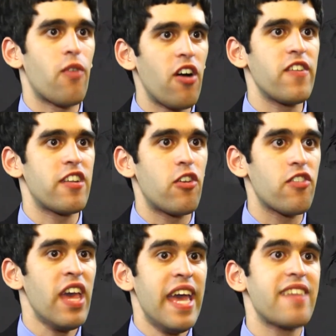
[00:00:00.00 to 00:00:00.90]
relevant to
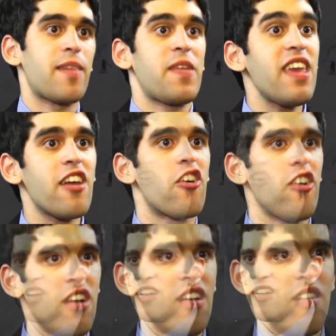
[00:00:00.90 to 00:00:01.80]
yours, except
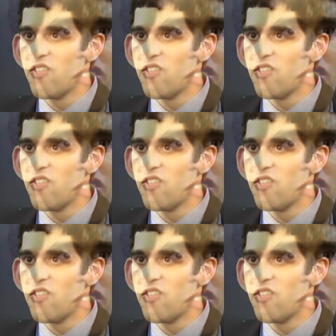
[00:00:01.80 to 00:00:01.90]
here,